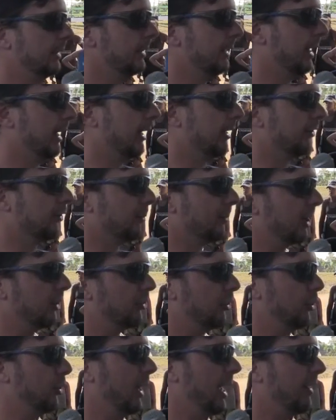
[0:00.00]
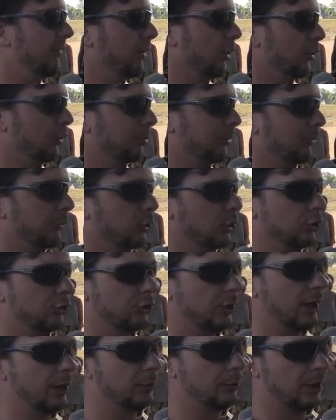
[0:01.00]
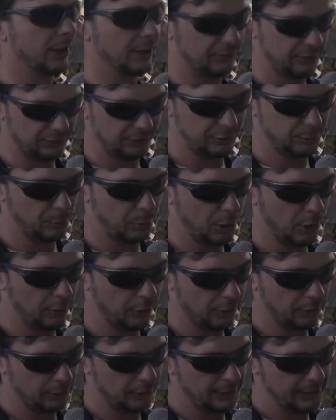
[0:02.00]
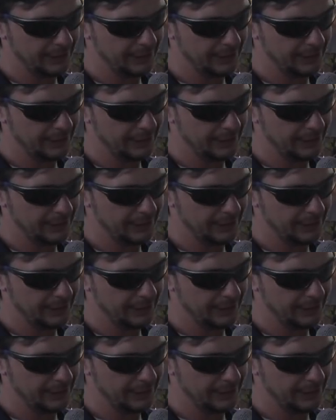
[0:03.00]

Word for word: Uh, so make sure you have those before you try to race tomorrow.